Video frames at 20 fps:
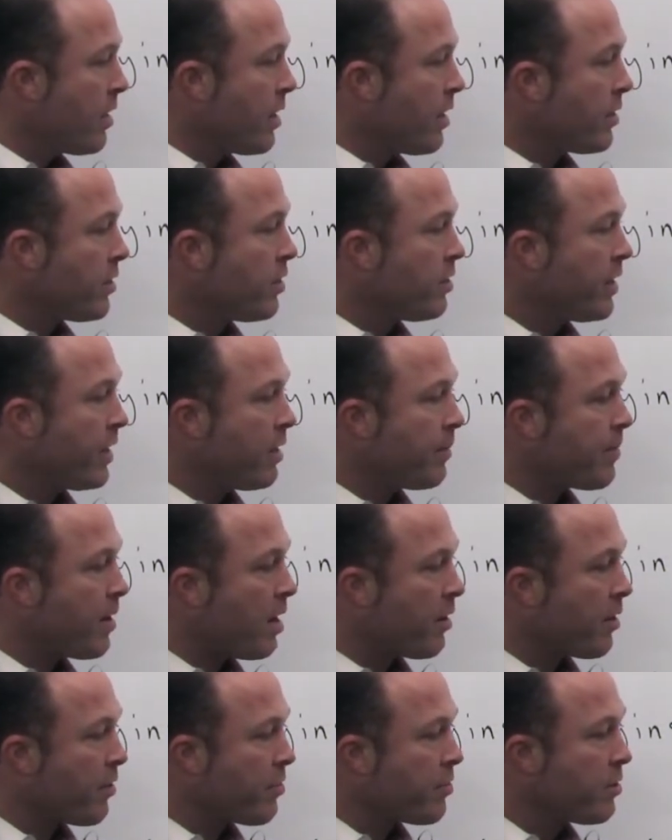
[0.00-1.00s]
You need
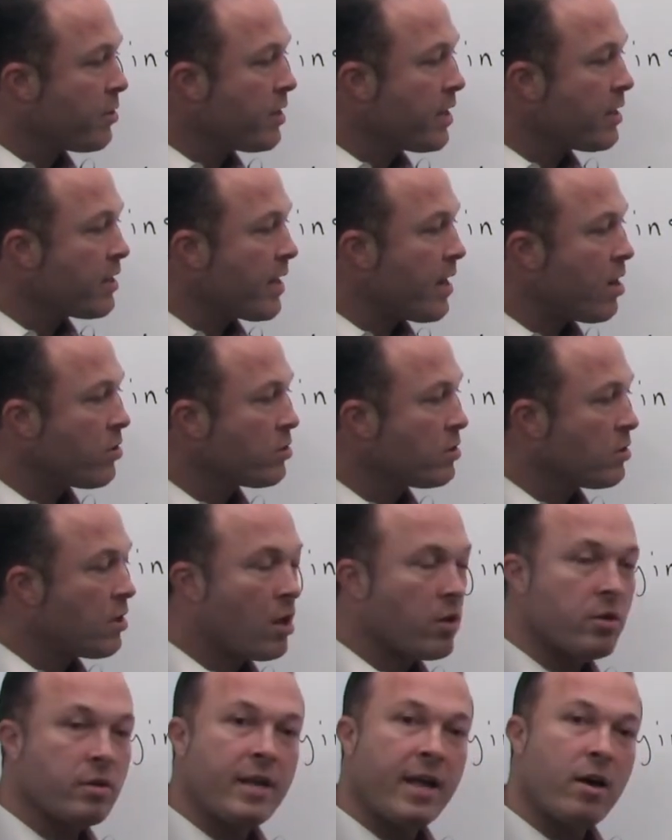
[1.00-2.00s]
about a
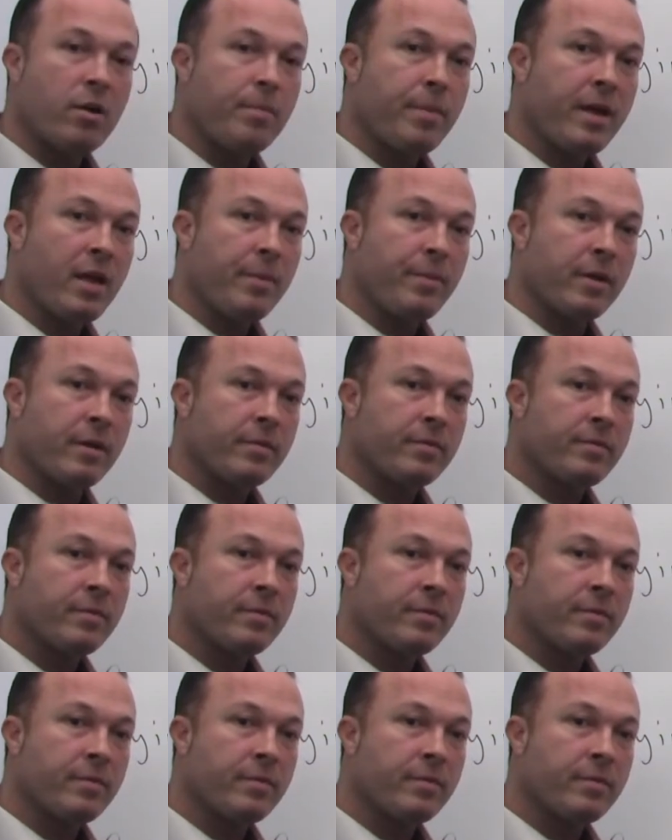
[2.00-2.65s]
$30,000 down payment.